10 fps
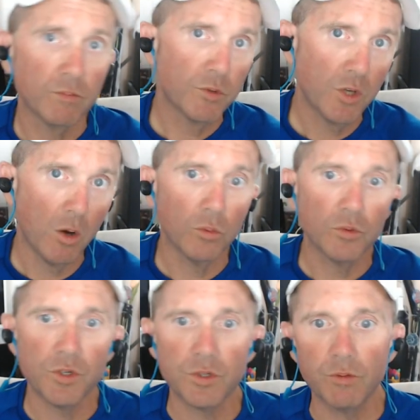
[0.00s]
So
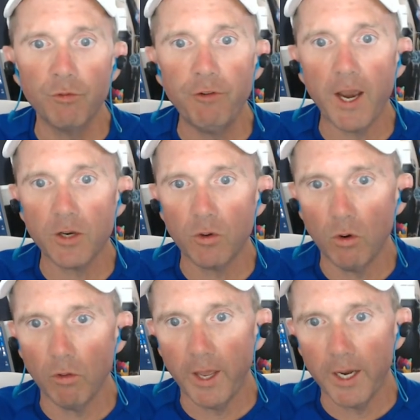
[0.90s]
just factor
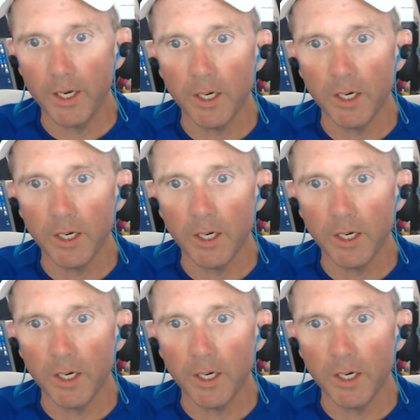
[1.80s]
all that in.